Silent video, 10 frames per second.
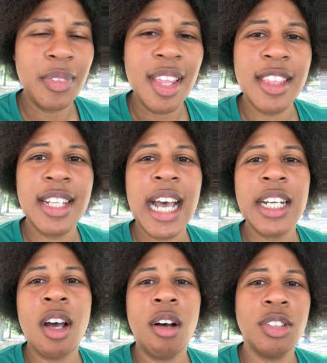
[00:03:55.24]
the
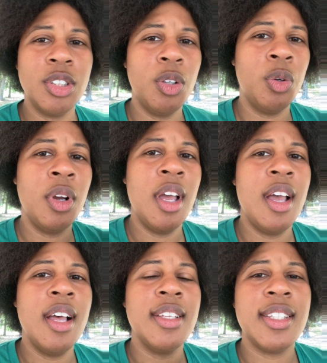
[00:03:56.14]
doctor also
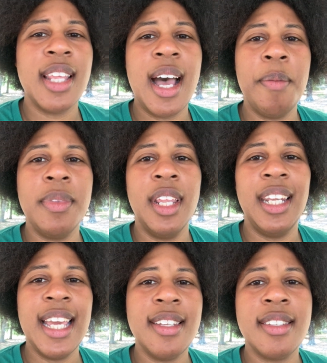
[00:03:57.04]
stopped the
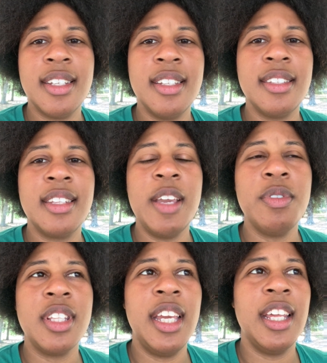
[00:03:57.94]
Lasix. He
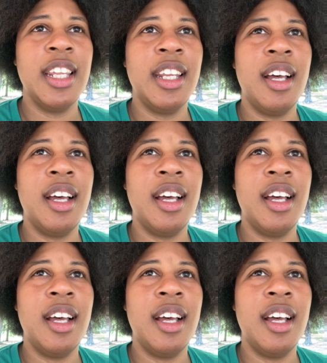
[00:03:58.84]
was getting